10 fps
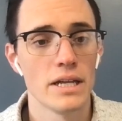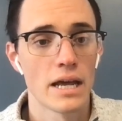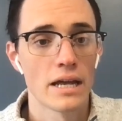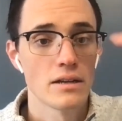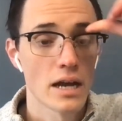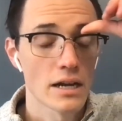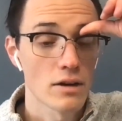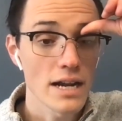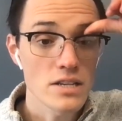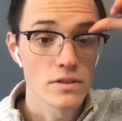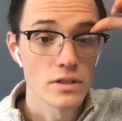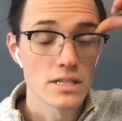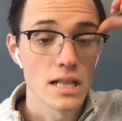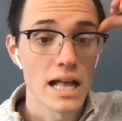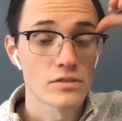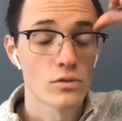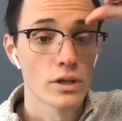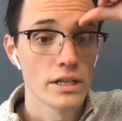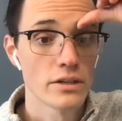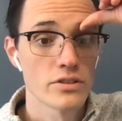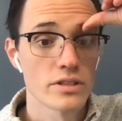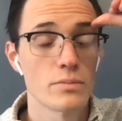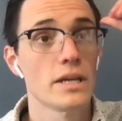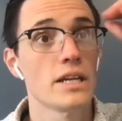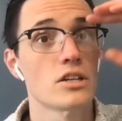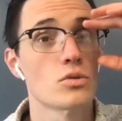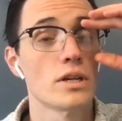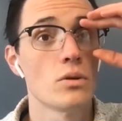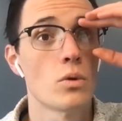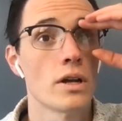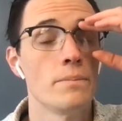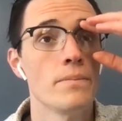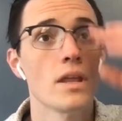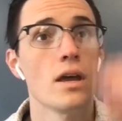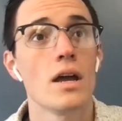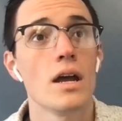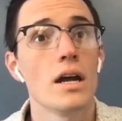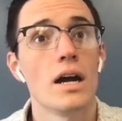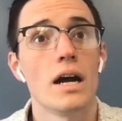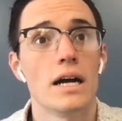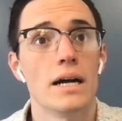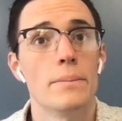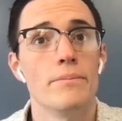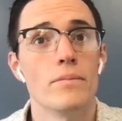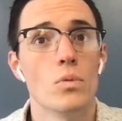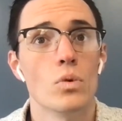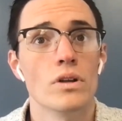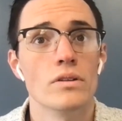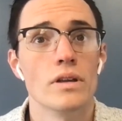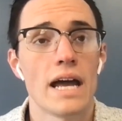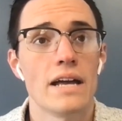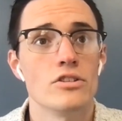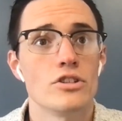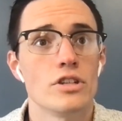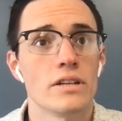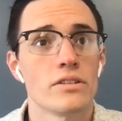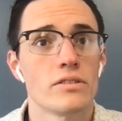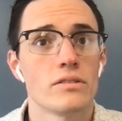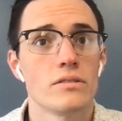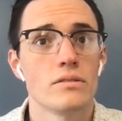at Christview, these last 4 years since the beginning of 21, has just